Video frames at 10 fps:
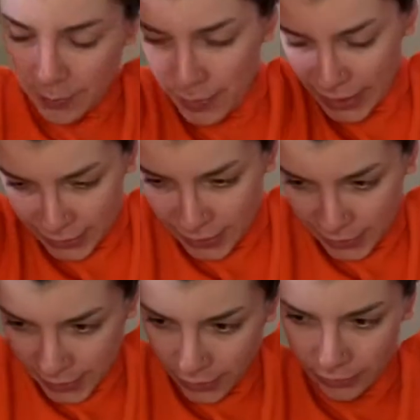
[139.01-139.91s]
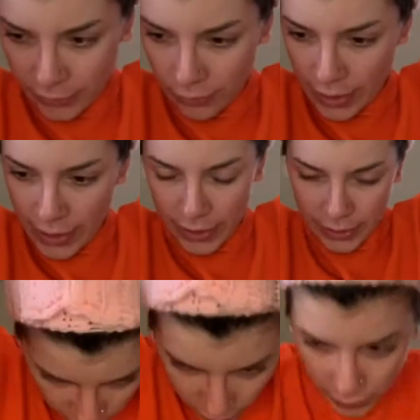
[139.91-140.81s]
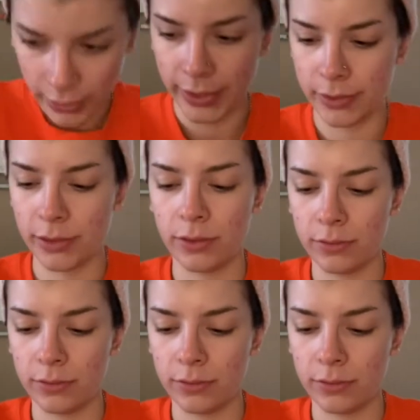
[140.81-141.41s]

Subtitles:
mix this here, little guy. All right, so